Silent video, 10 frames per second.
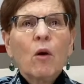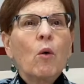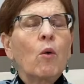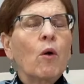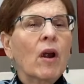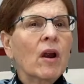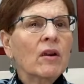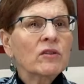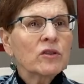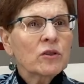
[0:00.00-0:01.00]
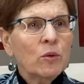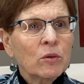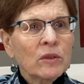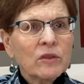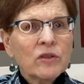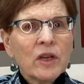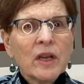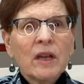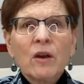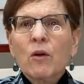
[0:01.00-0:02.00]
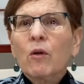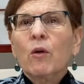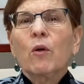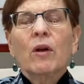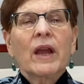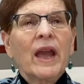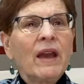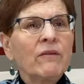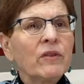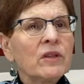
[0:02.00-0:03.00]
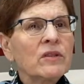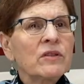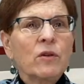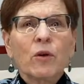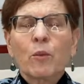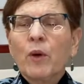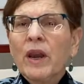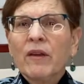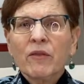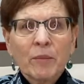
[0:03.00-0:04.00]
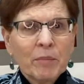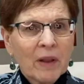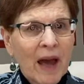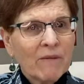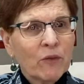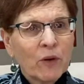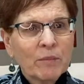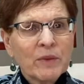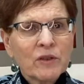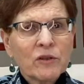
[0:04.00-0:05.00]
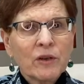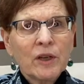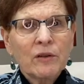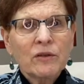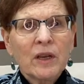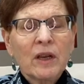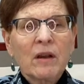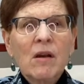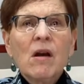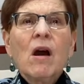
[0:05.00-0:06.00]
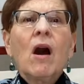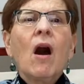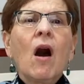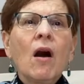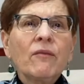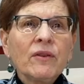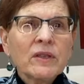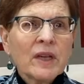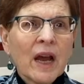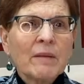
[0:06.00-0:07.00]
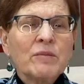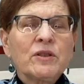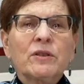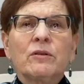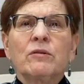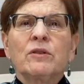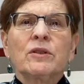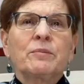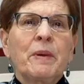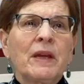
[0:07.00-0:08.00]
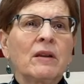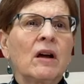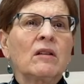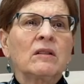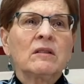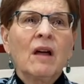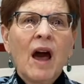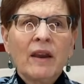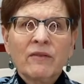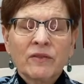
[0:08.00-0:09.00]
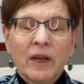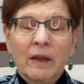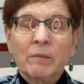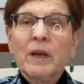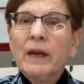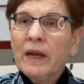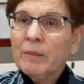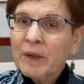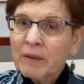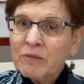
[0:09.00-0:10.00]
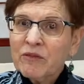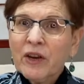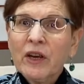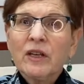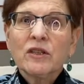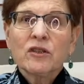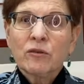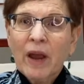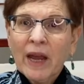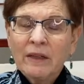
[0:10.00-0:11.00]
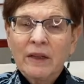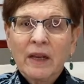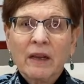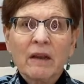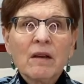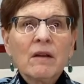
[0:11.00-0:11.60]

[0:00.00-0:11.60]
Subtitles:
or Schoology or Canvas or whatever platform that you're using. Oftentimes students spend a lot of time, and it becomes very distracting